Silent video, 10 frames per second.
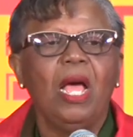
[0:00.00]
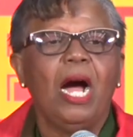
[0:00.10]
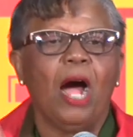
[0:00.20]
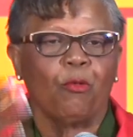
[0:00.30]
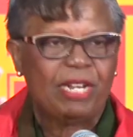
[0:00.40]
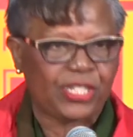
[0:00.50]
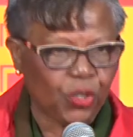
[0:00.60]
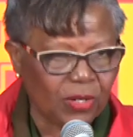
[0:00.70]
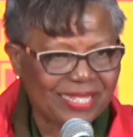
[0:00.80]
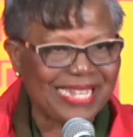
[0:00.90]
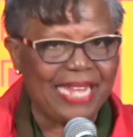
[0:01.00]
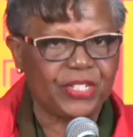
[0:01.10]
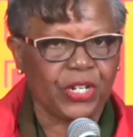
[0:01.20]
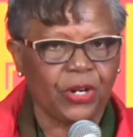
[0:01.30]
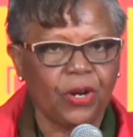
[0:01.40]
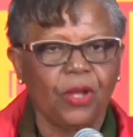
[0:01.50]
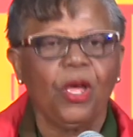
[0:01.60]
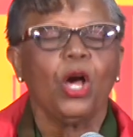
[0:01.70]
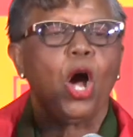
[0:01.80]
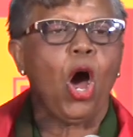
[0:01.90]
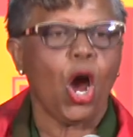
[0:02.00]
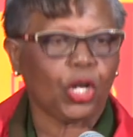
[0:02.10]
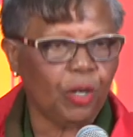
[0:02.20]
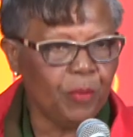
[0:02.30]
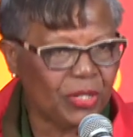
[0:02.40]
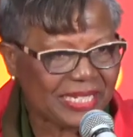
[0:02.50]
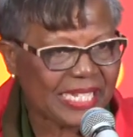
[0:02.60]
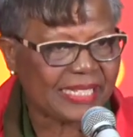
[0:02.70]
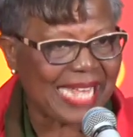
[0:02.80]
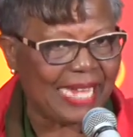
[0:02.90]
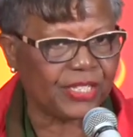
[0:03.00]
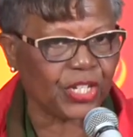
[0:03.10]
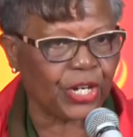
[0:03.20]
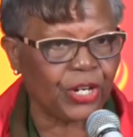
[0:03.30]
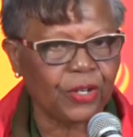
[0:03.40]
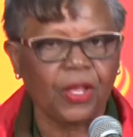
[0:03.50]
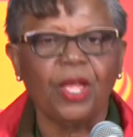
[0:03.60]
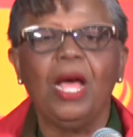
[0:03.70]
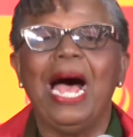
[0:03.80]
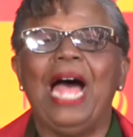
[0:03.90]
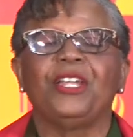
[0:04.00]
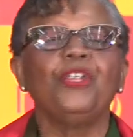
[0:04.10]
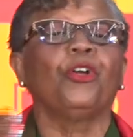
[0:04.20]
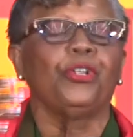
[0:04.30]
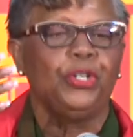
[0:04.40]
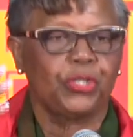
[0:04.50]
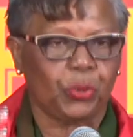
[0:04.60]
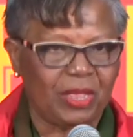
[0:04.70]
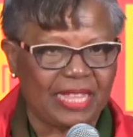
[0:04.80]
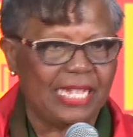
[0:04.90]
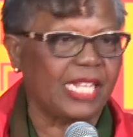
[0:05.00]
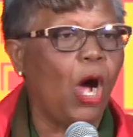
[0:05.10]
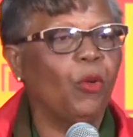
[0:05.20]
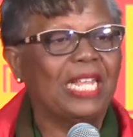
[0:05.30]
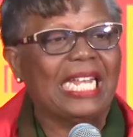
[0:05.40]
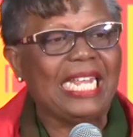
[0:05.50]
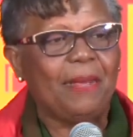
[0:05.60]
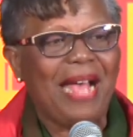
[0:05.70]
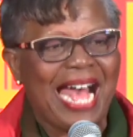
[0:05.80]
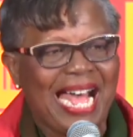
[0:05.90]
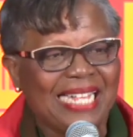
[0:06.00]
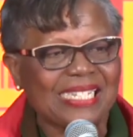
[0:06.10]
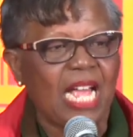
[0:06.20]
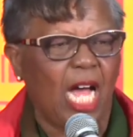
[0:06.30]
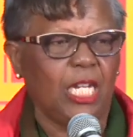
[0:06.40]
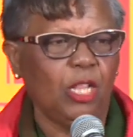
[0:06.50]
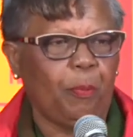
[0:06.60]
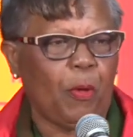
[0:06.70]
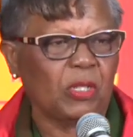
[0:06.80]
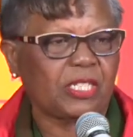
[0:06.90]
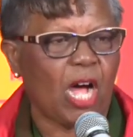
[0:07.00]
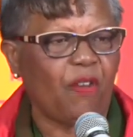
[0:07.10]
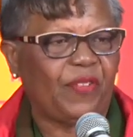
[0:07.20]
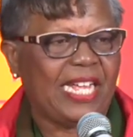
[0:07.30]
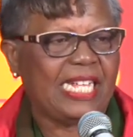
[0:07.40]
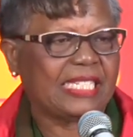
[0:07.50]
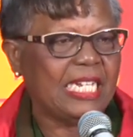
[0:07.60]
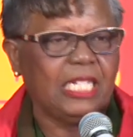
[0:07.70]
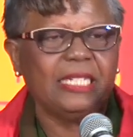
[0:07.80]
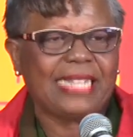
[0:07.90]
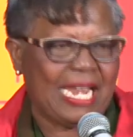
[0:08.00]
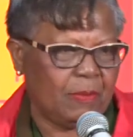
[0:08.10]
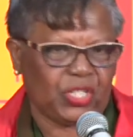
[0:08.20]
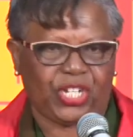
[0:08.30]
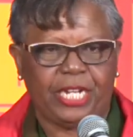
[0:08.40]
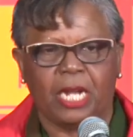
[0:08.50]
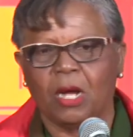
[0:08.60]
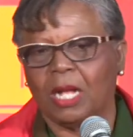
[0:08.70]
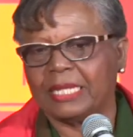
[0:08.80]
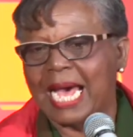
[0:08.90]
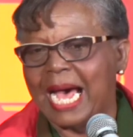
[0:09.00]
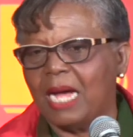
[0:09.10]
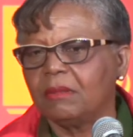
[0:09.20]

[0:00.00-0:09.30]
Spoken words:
a resource center, or community center, and you know the usual things that how the Glebe has a little post office and a little teller machine and all that.